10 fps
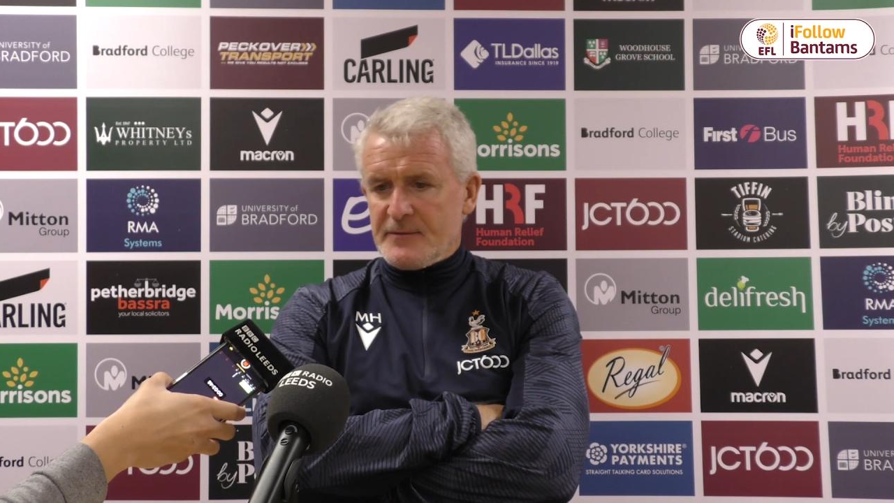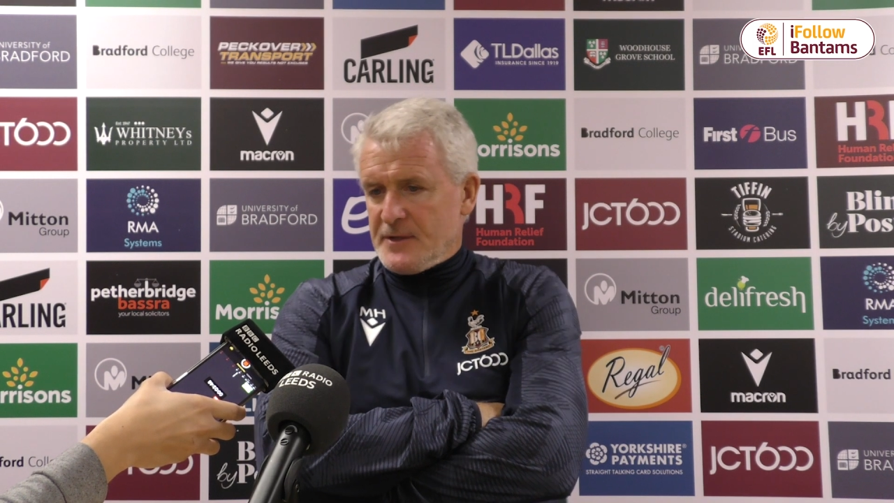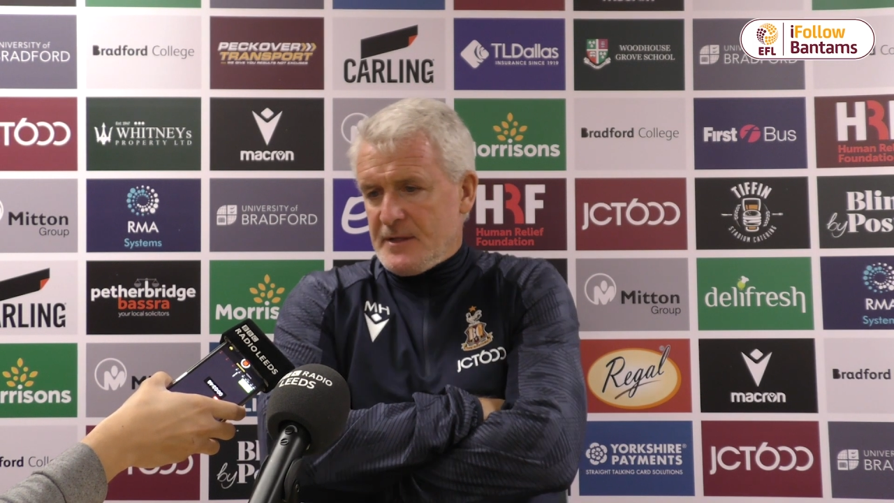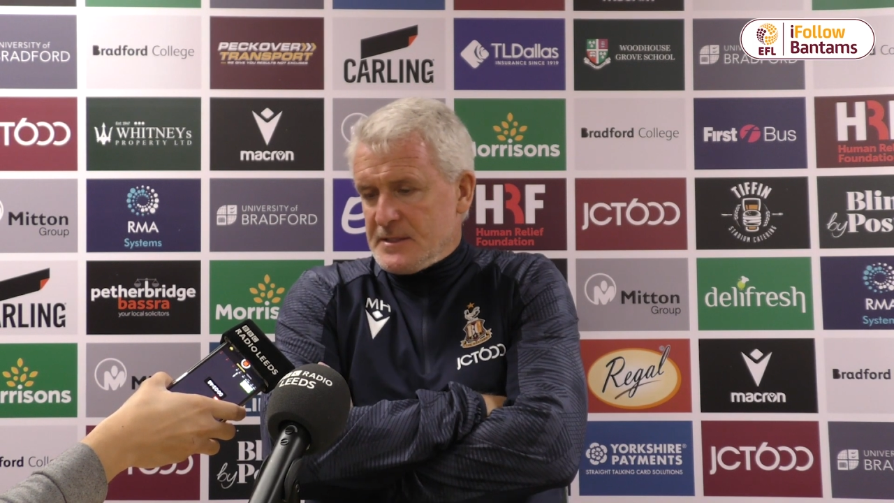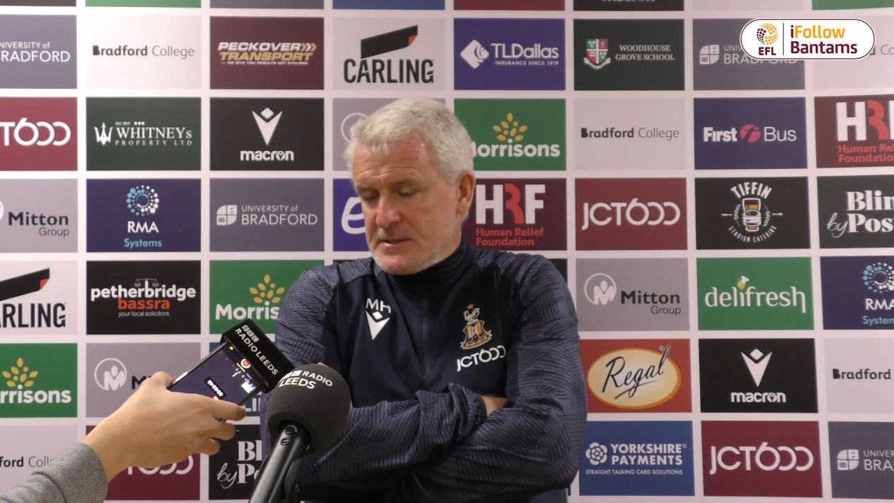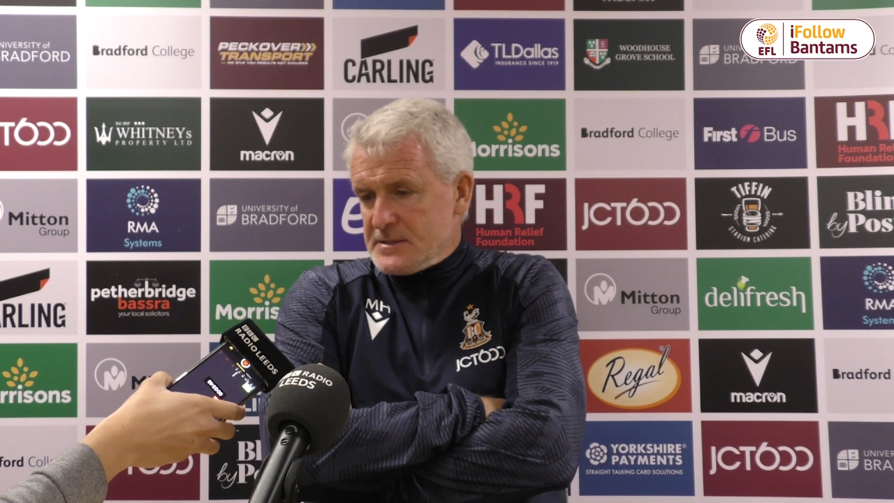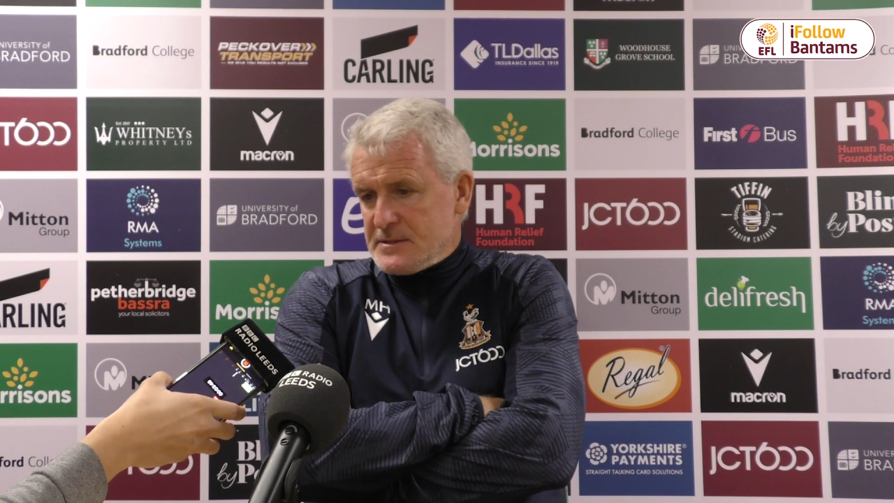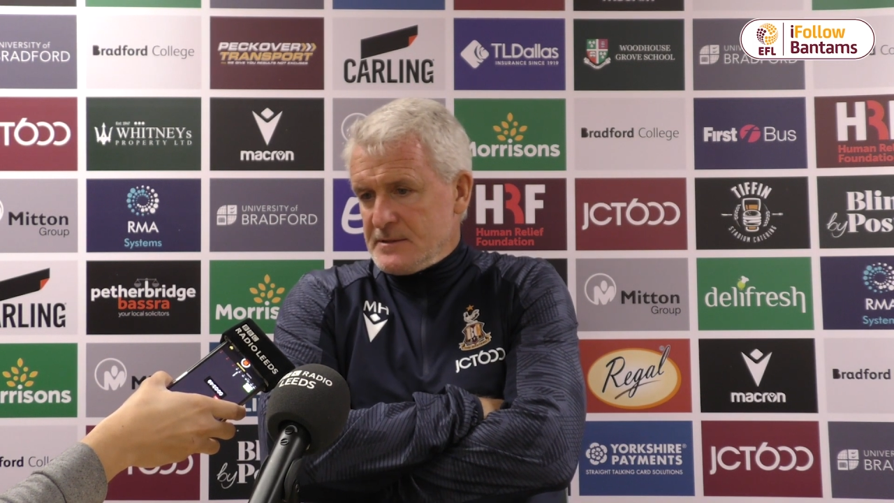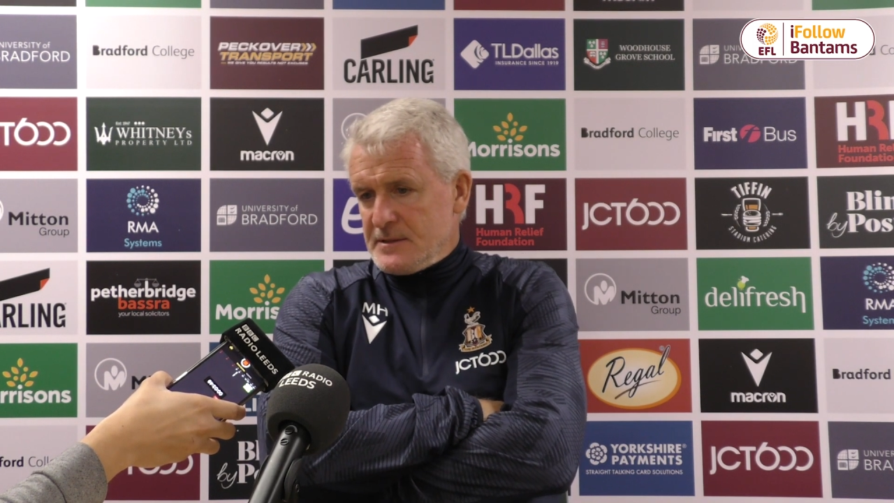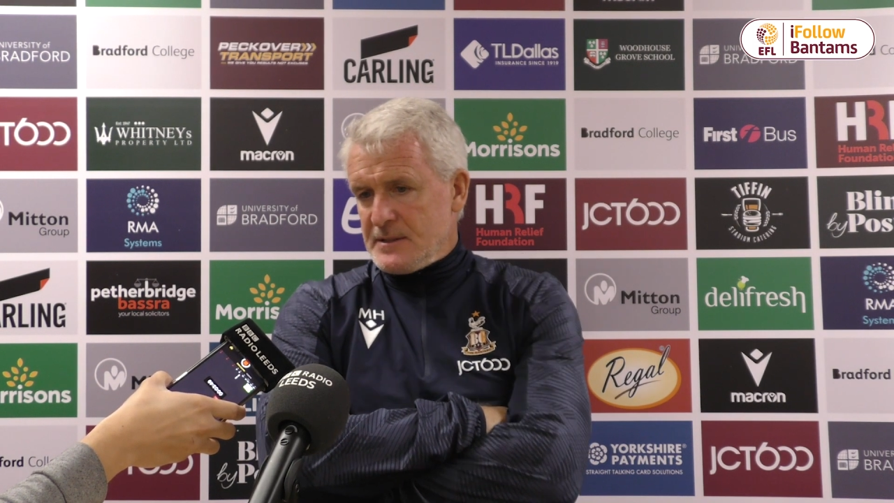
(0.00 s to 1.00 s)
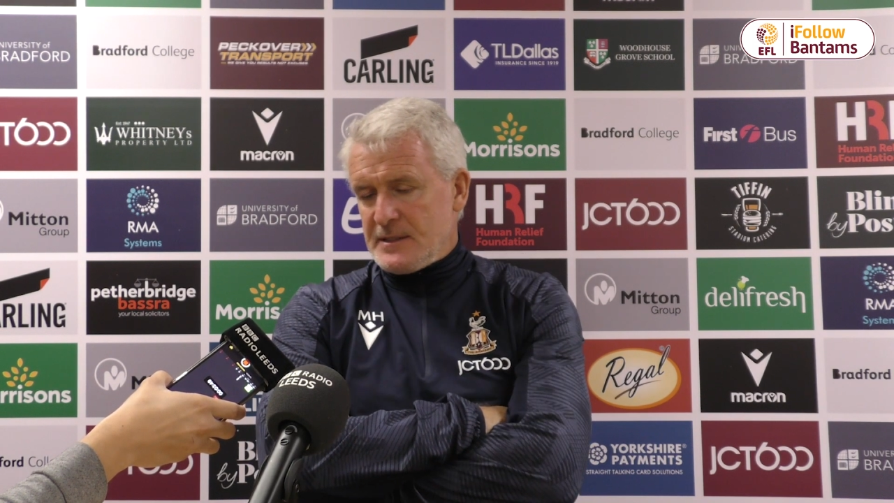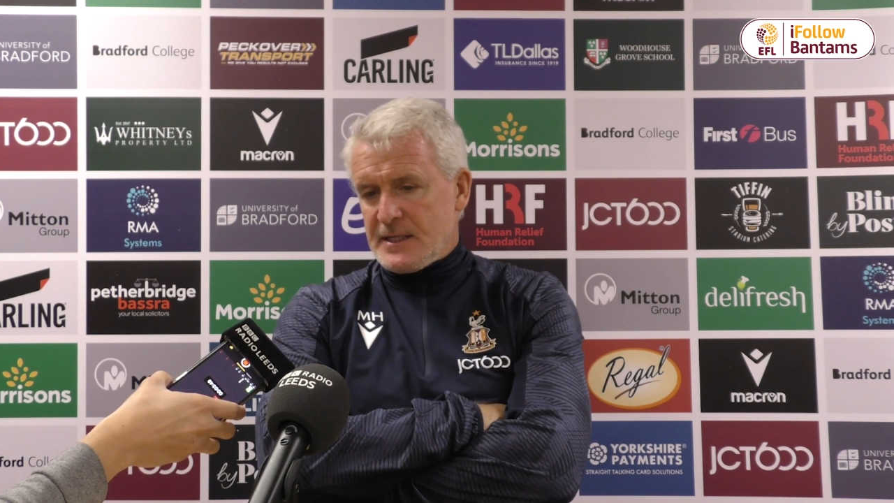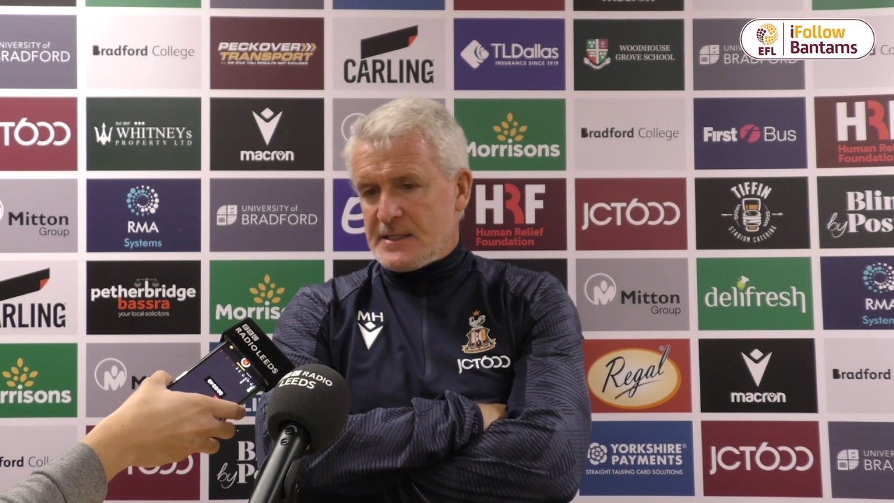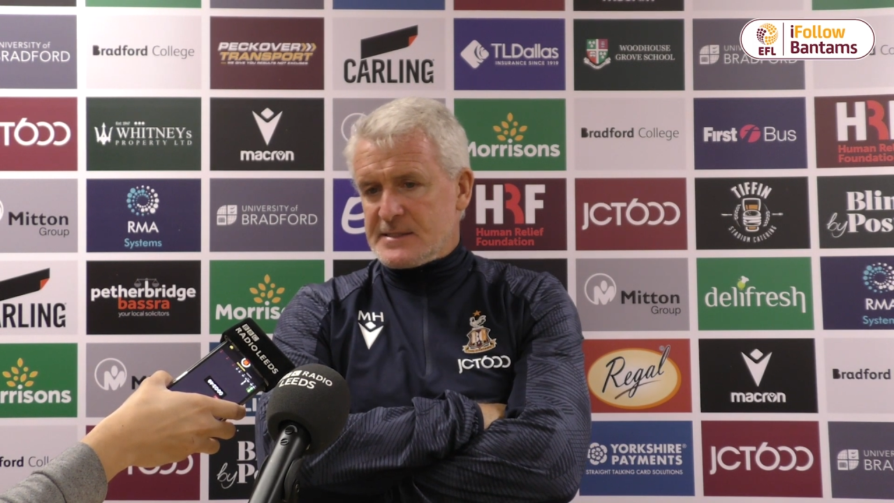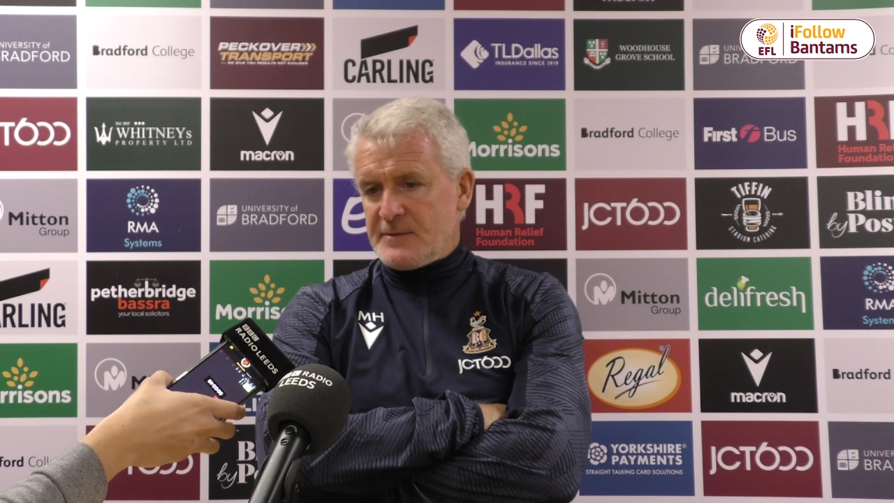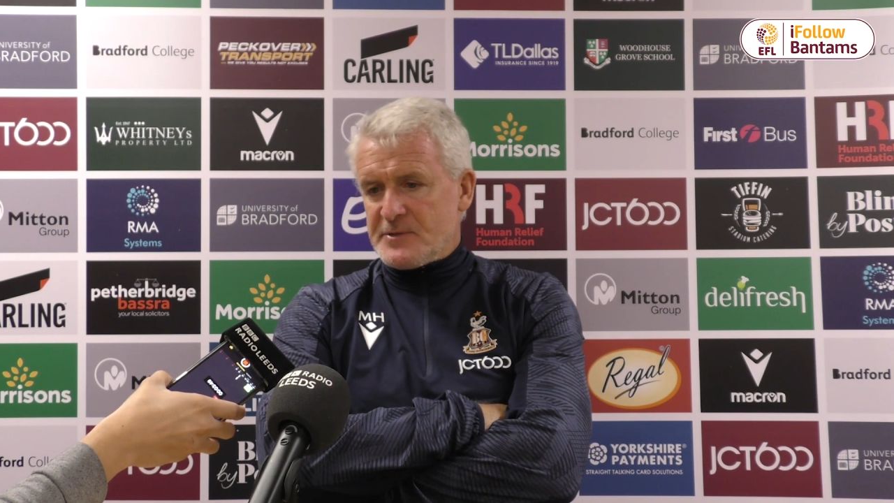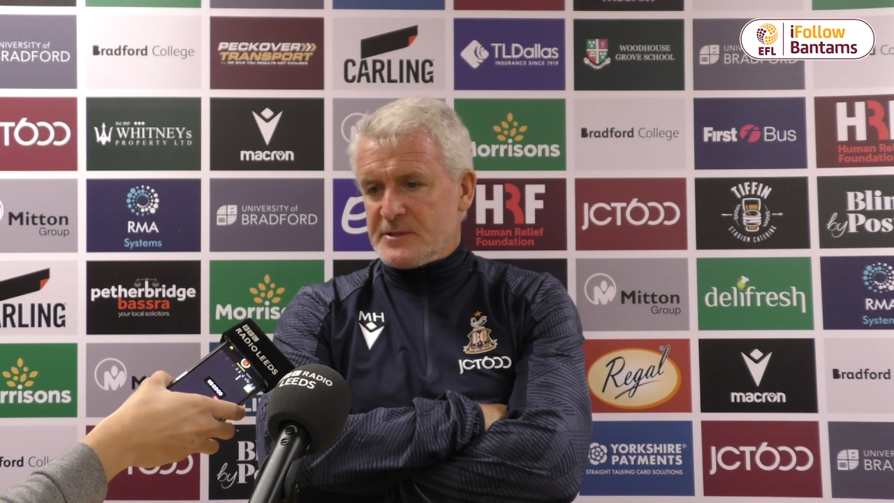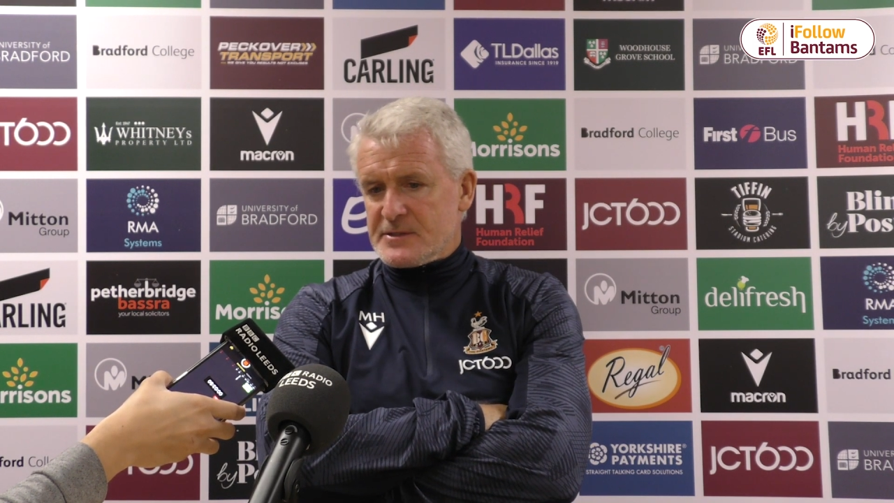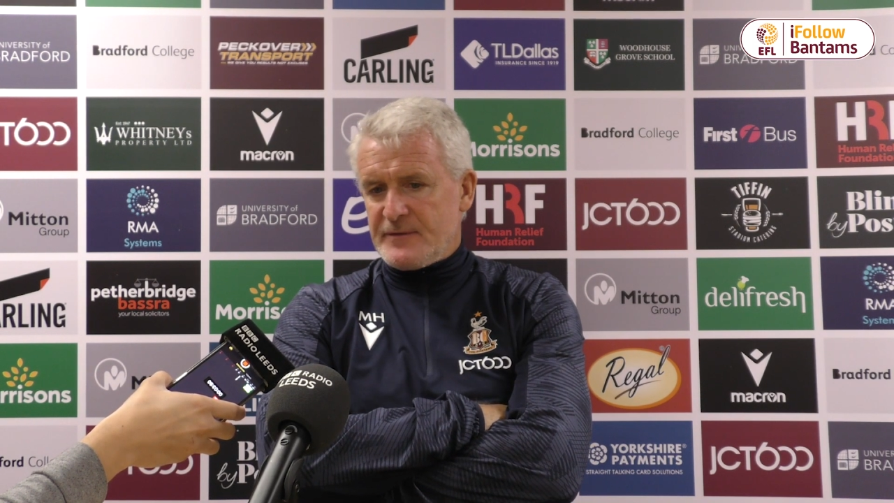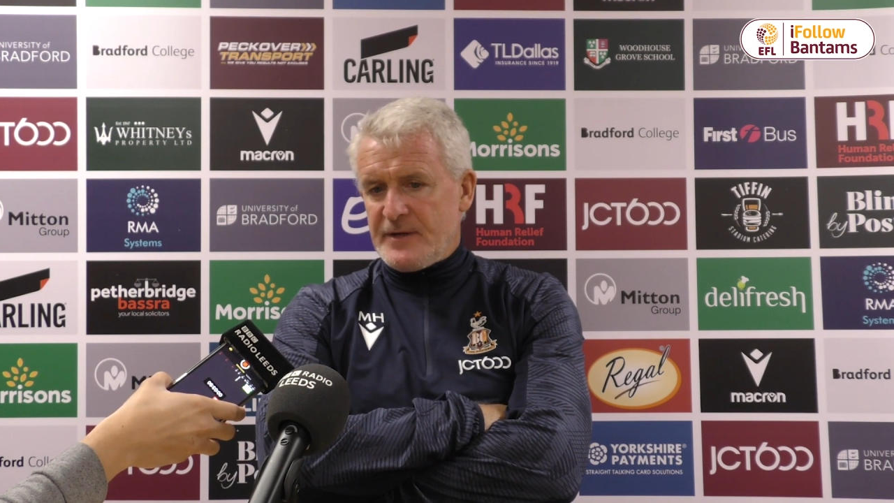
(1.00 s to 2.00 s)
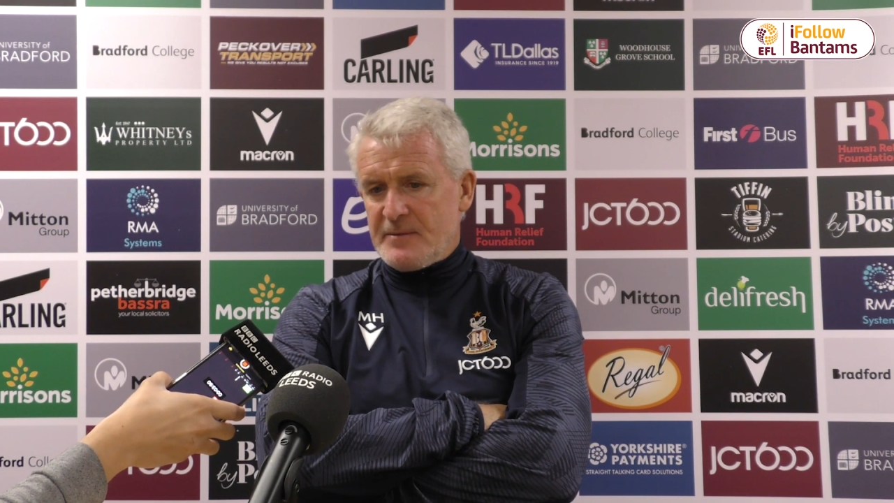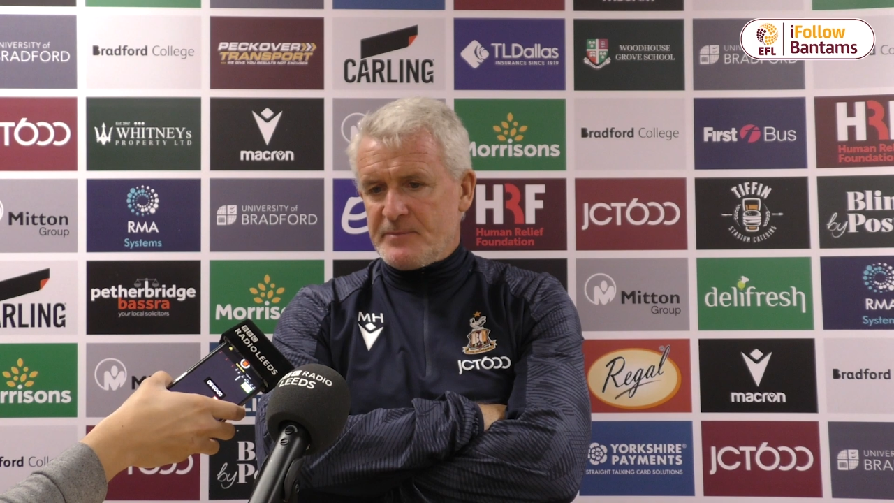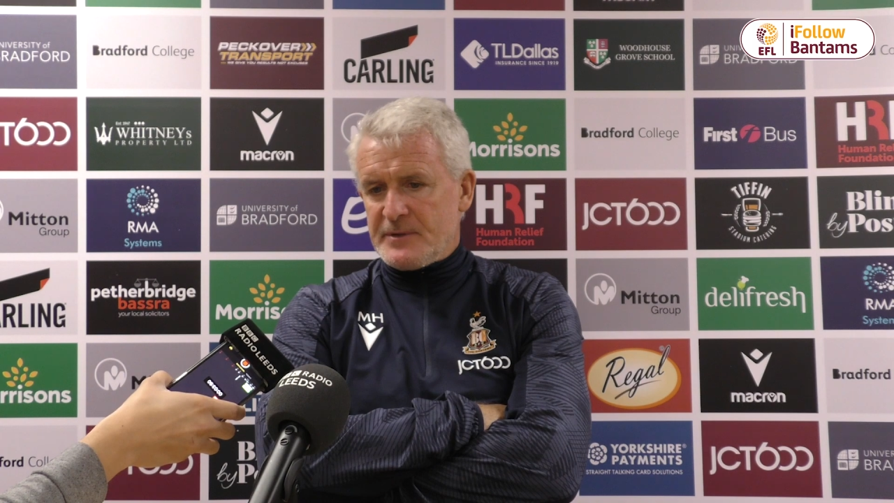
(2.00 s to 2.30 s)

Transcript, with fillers: I think that's an acceptance of that,